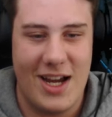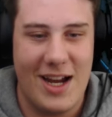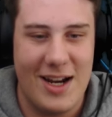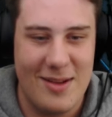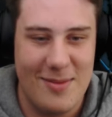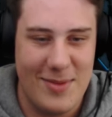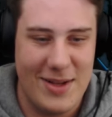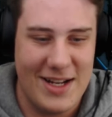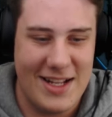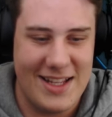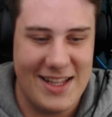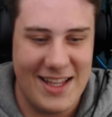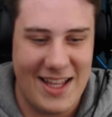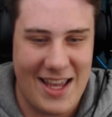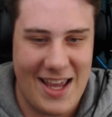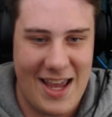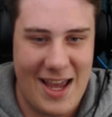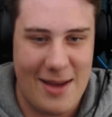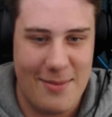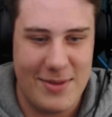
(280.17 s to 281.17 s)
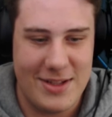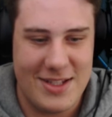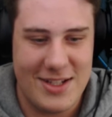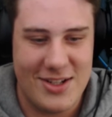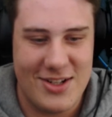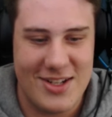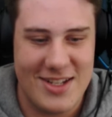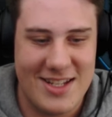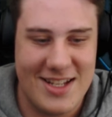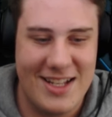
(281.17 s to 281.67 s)
I didn't mean to click A, I meant to
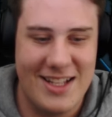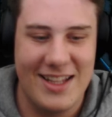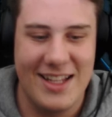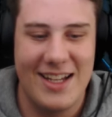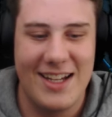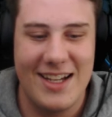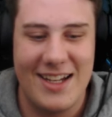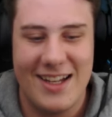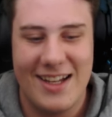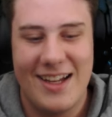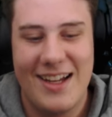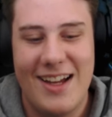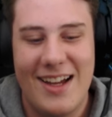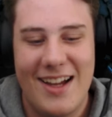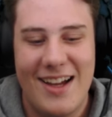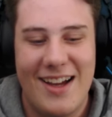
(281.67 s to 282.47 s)
just click.